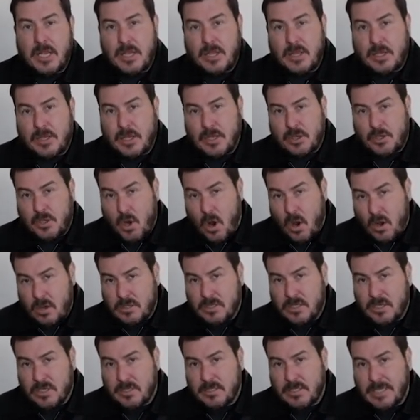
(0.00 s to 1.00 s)
the
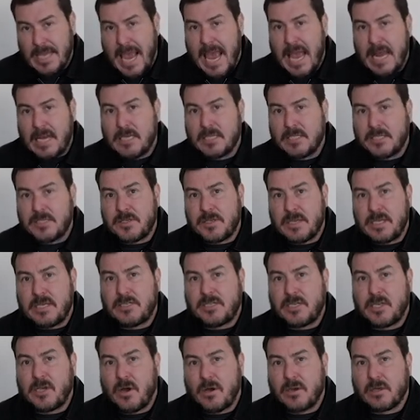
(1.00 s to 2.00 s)
doctor's
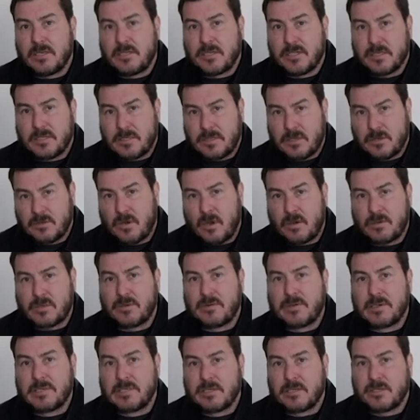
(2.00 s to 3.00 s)
anesthesiologist, the
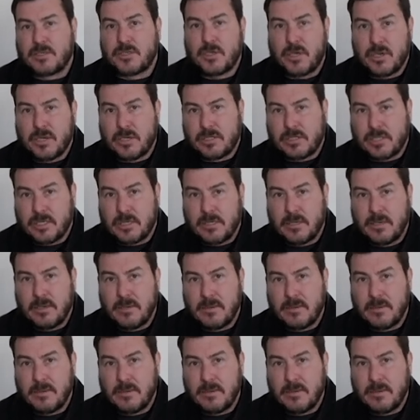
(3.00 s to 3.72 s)
doctor is a surgeon,